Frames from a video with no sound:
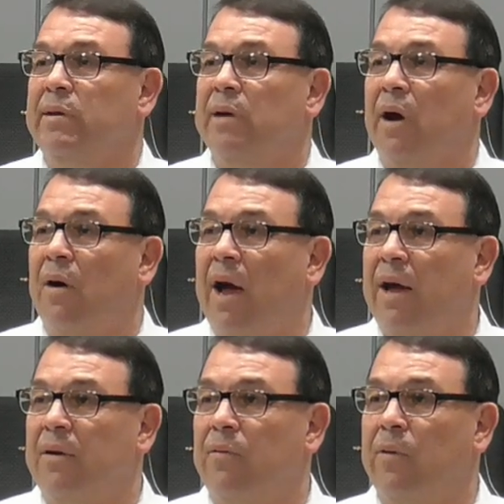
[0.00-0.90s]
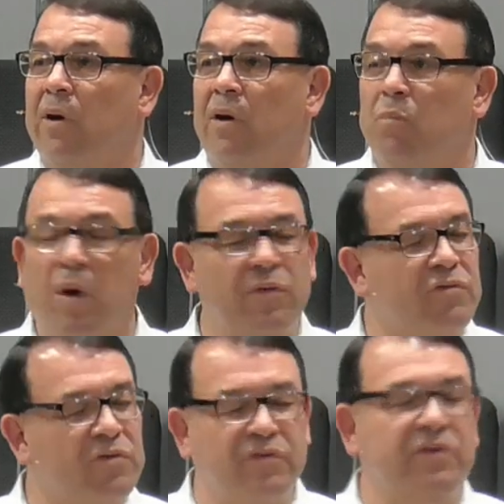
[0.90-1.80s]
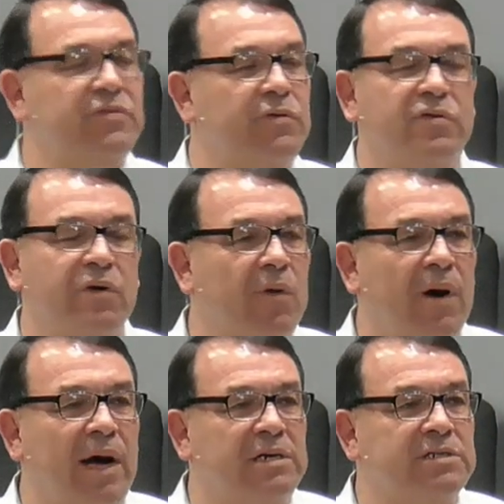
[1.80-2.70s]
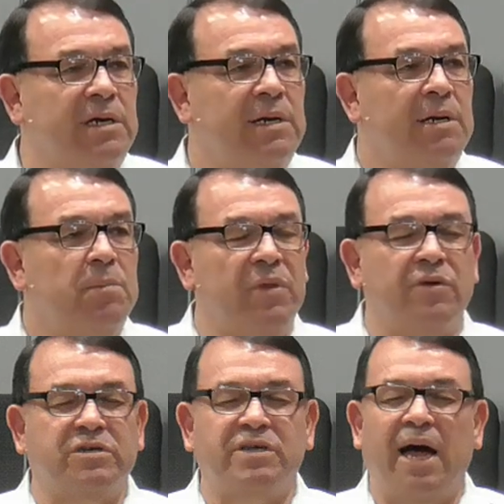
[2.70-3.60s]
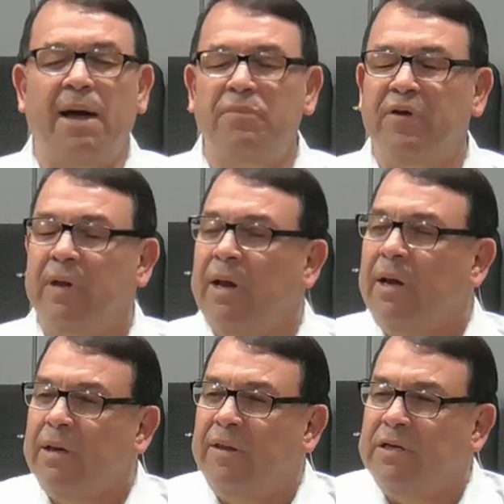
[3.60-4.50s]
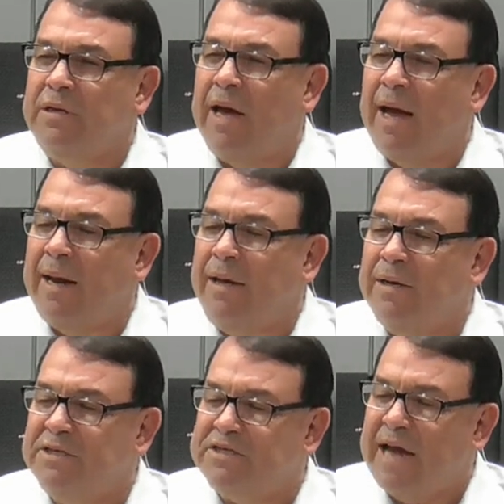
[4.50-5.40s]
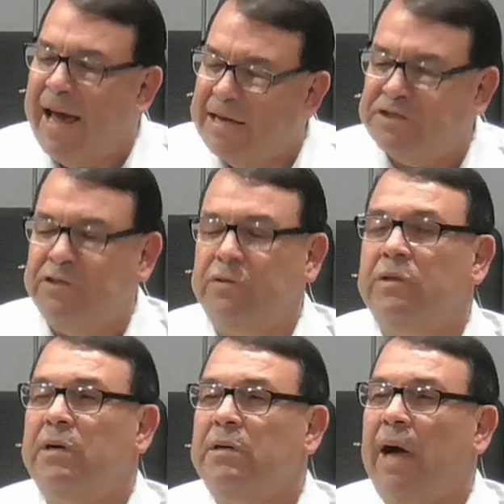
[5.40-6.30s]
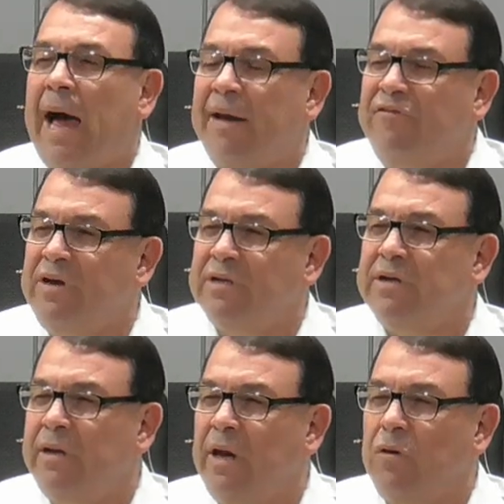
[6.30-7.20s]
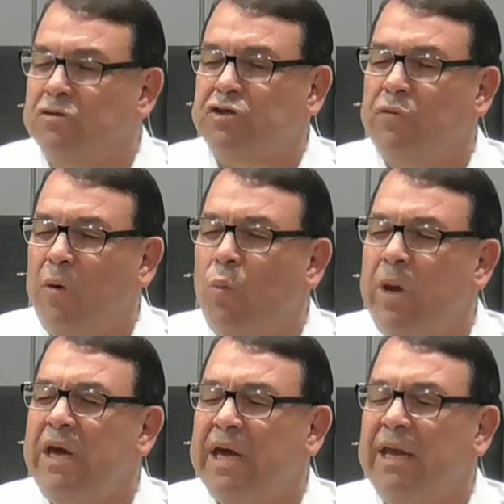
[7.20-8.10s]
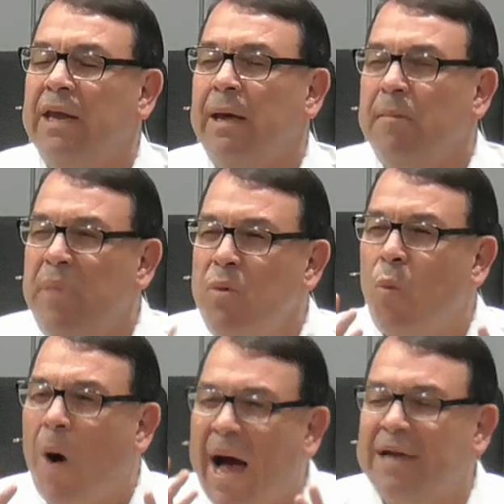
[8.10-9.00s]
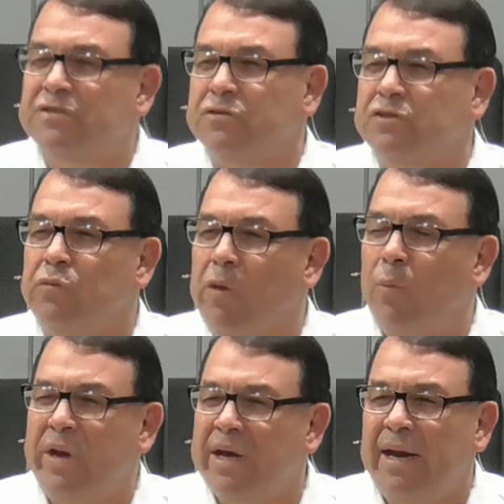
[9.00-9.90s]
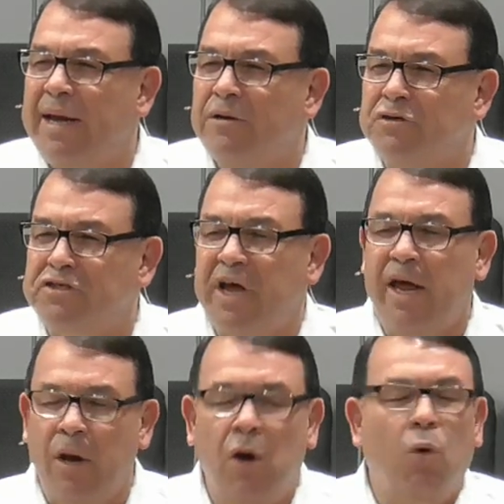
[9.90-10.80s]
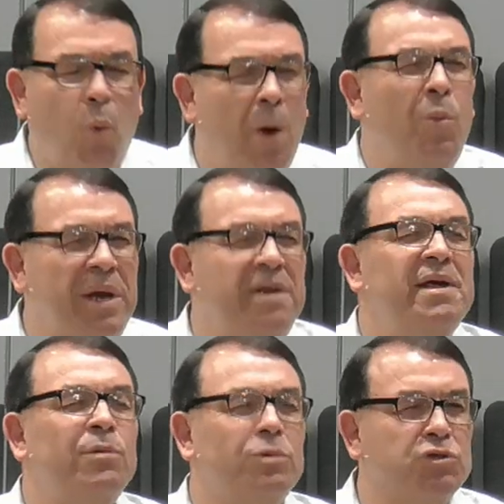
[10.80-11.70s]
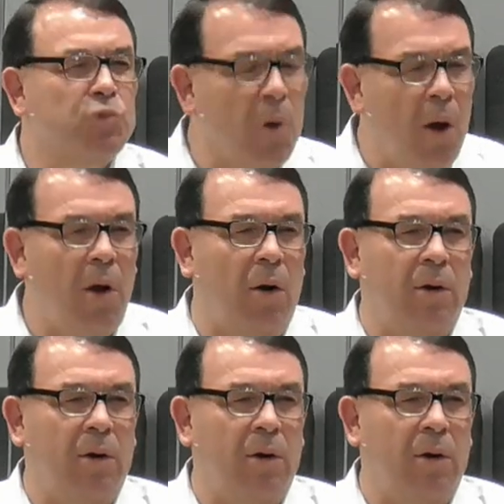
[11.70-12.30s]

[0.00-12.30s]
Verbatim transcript: All right? We're all brothers and sisters in Christ. But there's times that, that God just has to, out of His, you know, so that we can be wiser, so that we can understand what we did was wrong.